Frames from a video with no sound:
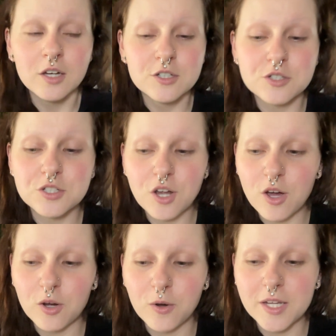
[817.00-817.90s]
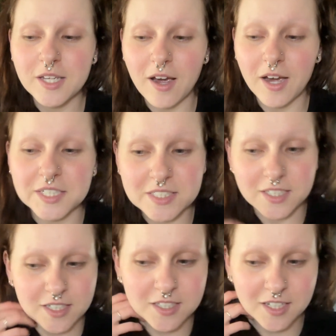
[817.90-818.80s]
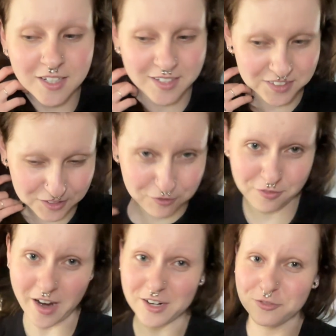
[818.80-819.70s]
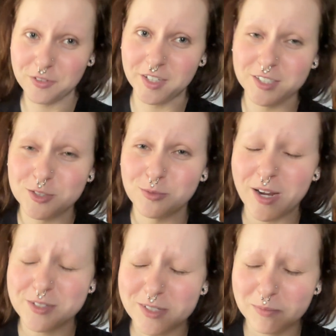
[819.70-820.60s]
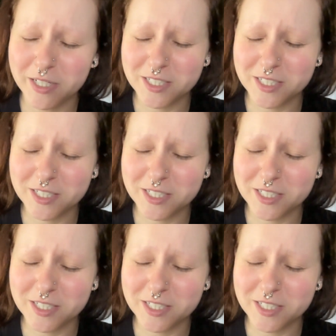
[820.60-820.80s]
So yeah, I did in fact forget to write somebody